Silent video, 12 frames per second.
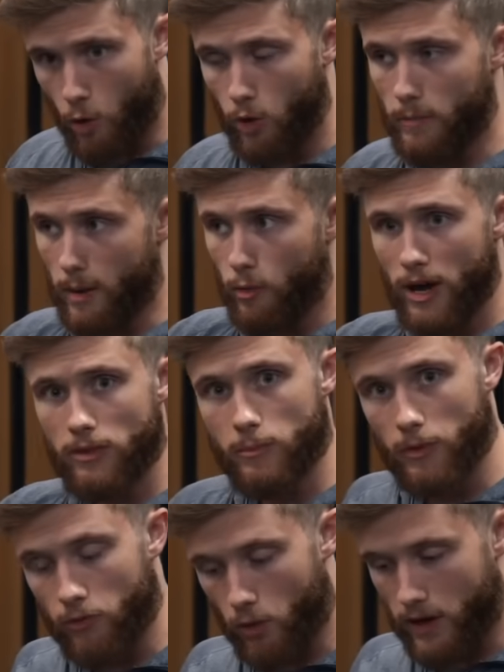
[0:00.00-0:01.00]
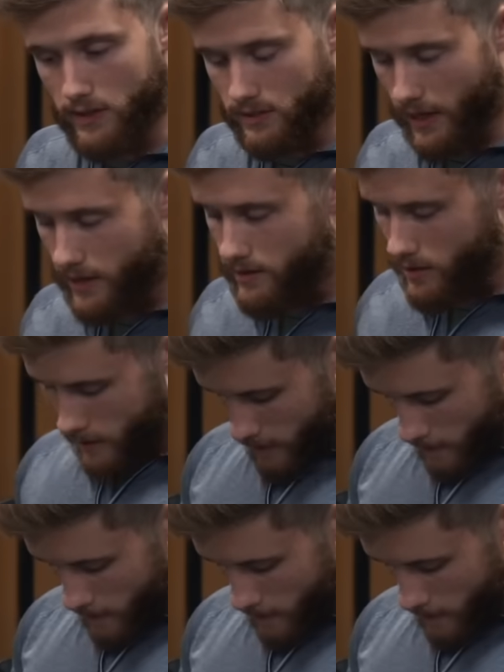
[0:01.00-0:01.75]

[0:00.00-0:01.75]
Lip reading: hold my breath before I descend,